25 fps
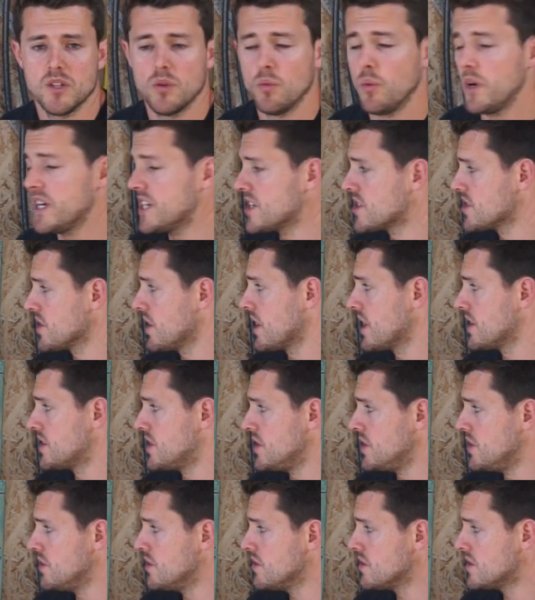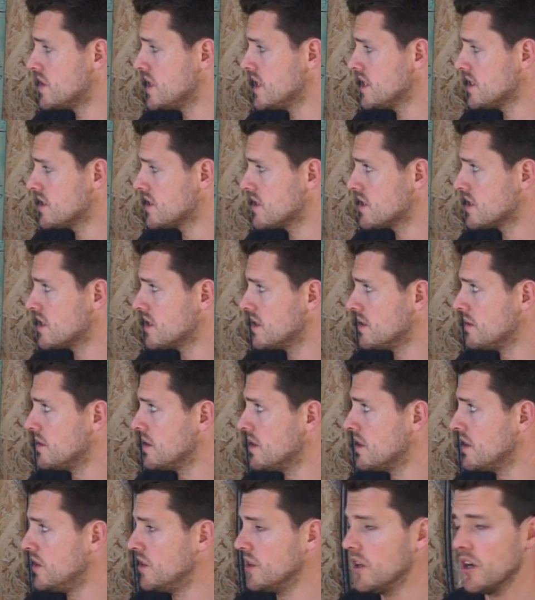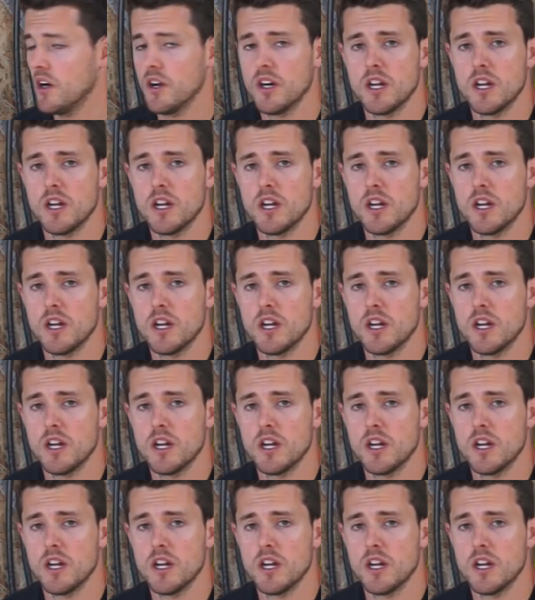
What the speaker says: we decided to use this not